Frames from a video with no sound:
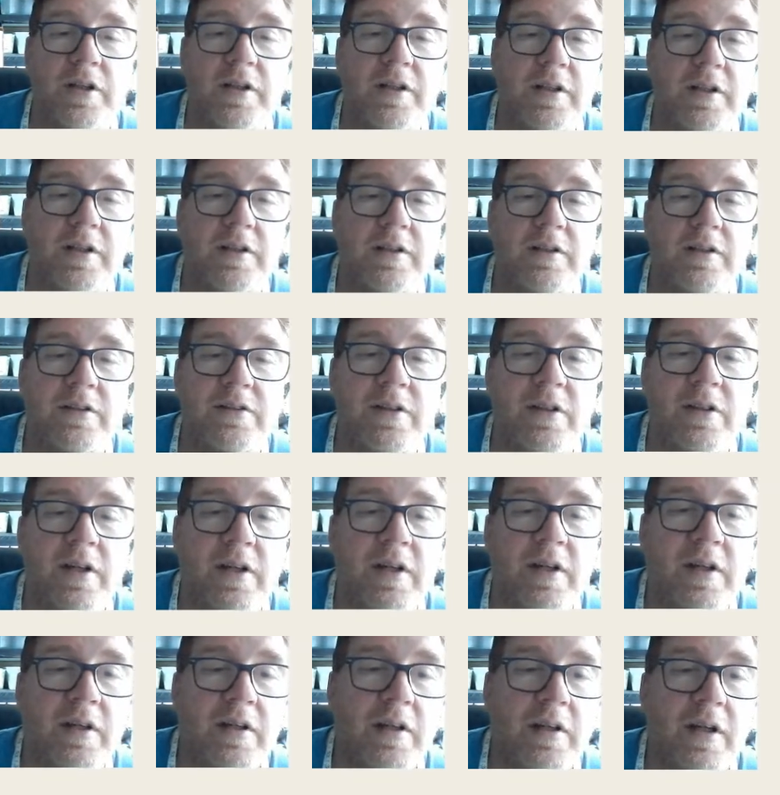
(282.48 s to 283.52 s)
on these.
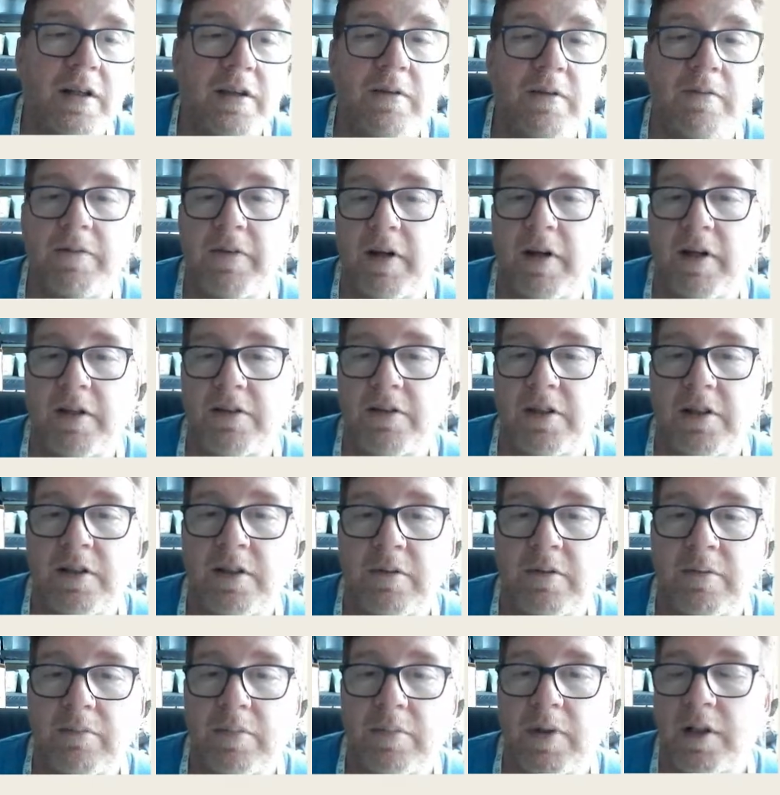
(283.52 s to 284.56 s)
Nothing
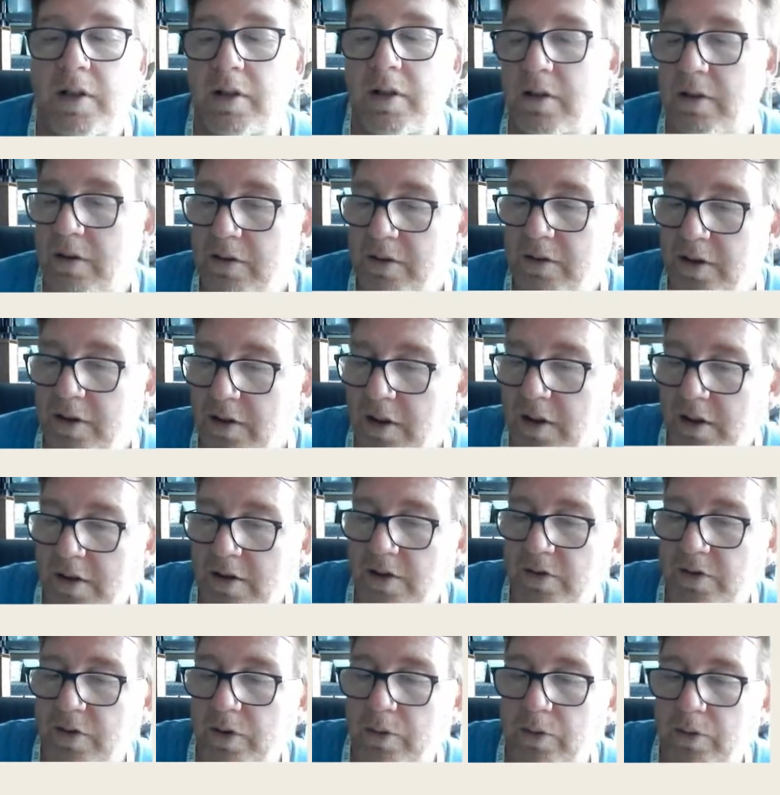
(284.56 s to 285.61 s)
fancy, but
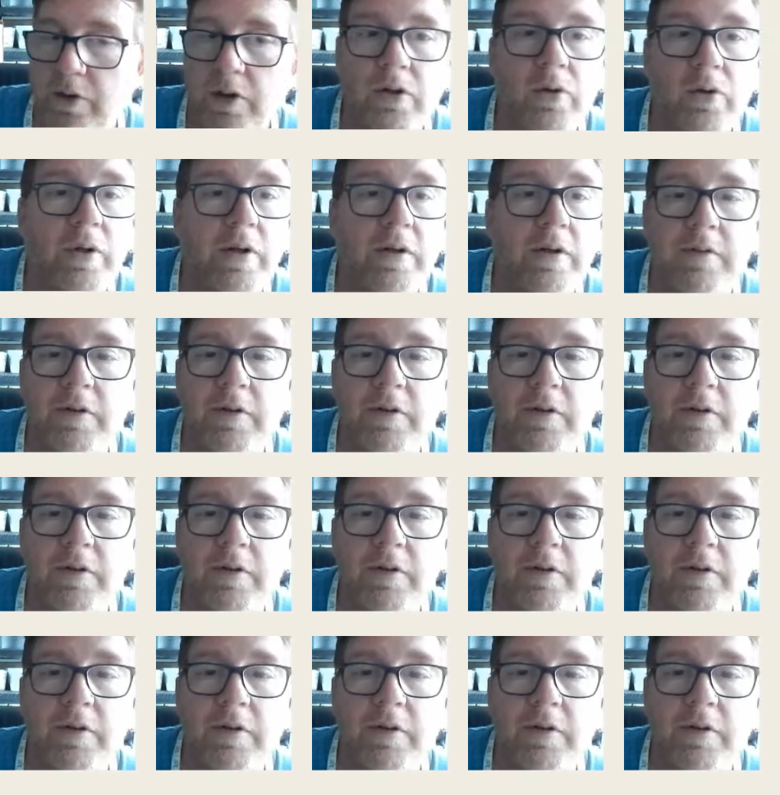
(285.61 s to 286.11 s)
$10 for a real quick